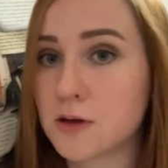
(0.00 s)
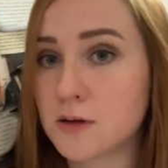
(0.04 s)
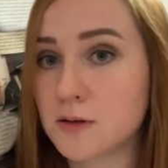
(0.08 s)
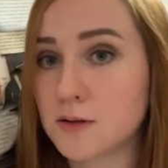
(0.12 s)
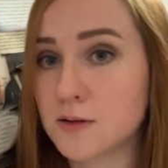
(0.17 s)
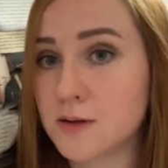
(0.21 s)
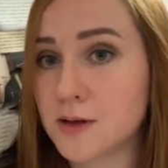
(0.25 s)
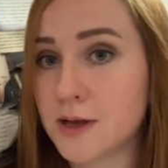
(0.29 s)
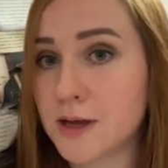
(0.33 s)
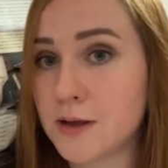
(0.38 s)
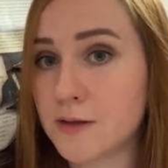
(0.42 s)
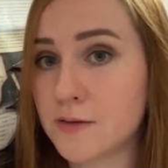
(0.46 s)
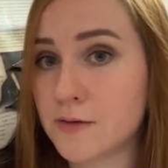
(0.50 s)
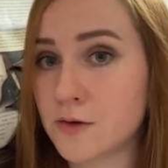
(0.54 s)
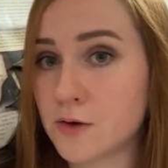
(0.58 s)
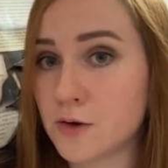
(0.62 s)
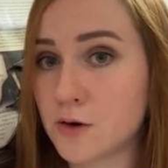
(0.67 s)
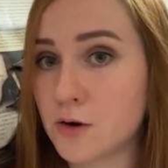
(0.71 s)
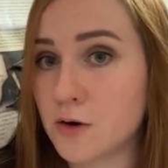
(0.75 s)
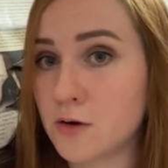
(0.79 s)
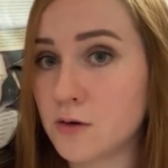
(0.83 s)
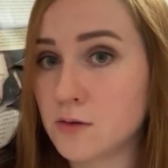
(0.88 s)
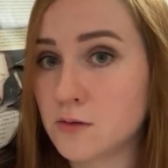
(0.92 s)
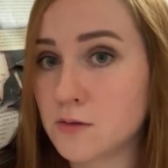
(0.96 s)

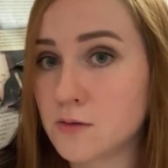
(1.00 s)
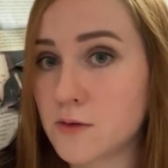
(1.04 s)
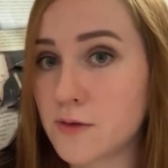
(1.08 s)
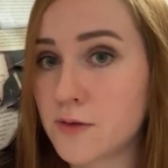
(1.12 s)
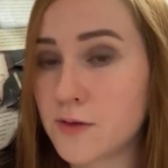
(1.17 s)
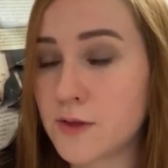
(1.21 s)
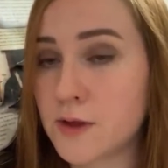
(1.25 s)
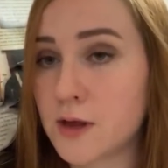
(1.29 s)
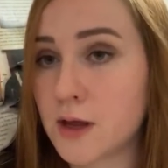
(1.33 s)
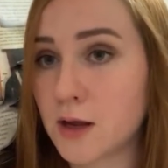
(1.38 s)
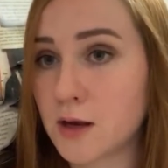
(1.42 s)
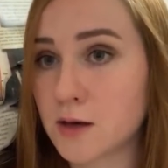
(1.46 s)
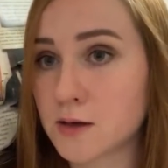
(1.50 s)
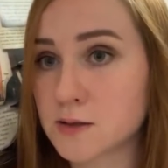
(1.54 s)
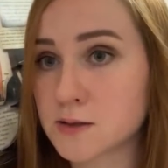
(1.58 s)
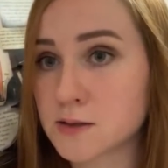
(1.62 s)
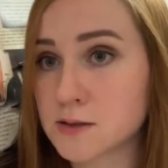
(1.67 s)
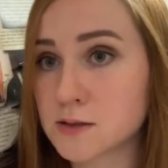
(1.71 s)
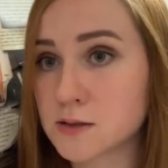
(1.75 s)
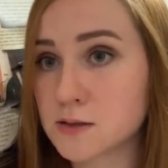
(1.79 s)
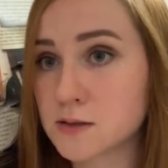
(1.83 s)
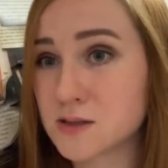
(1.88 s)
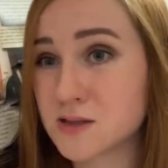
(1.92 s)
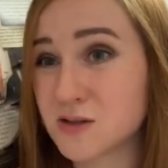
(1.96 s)
leather
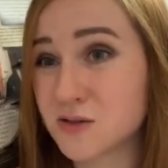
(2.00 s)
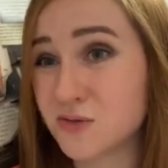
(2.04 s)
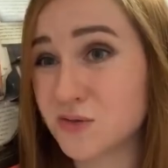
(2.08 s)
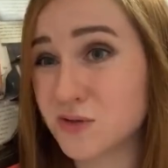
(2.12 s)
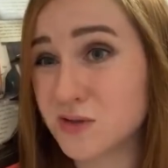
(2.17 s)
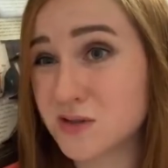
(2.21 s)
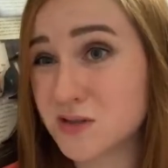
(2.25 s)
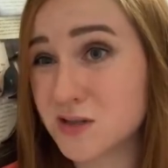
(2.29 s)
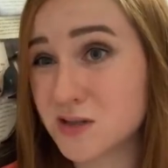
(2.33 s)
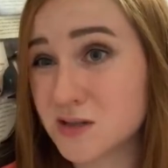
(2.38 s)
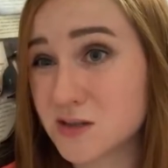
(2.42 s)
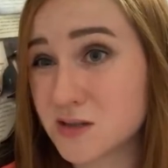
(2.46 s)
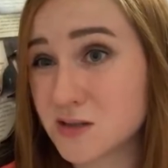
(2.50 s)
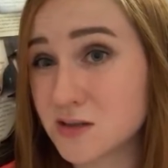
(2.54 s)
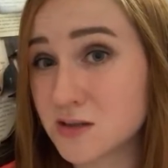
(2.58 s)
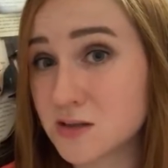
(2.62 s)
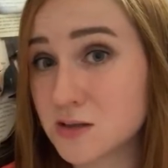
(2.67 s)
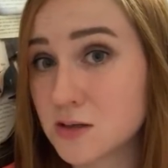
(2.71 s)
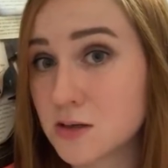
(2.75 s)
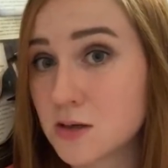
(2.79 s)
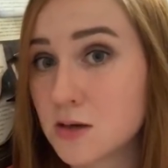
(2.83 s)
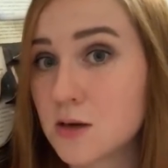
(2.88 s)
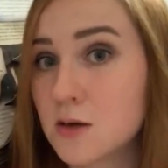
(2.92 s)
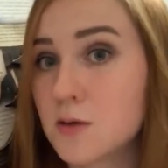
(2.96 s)
things so it doesn't
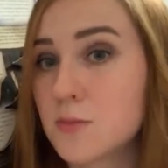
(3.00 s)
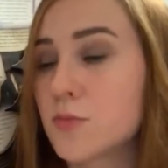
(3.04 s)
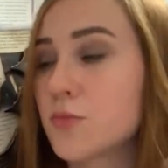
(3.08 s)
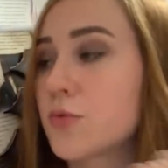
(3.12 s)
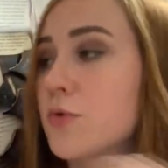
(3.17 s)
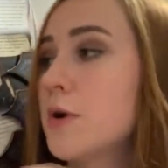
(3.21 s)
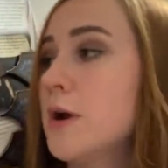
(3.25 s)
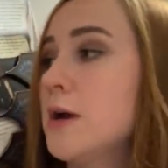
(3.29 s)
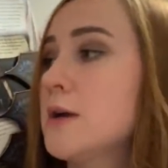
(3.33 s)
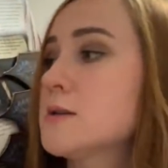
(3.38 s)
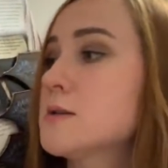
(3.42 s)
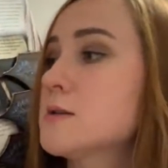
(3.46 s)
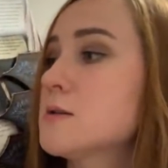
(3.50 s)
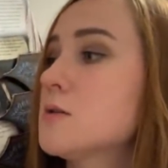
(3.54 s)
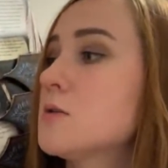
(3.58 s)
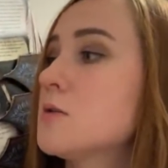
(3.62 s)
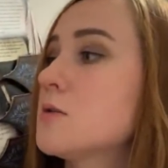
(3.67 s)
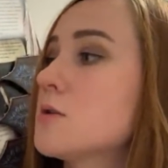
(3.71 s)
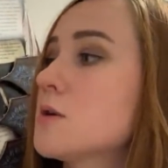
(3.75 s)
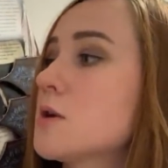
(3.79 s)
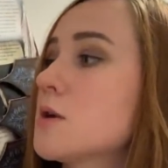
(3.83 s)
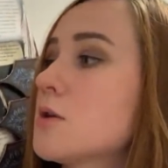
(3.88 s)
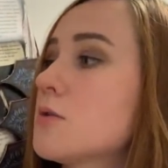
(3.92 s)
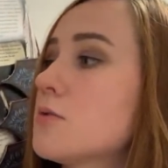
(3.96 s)
press
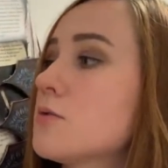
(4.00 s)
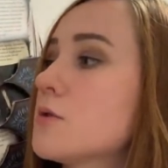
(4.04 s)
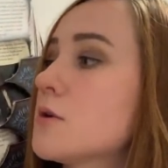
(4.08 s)
on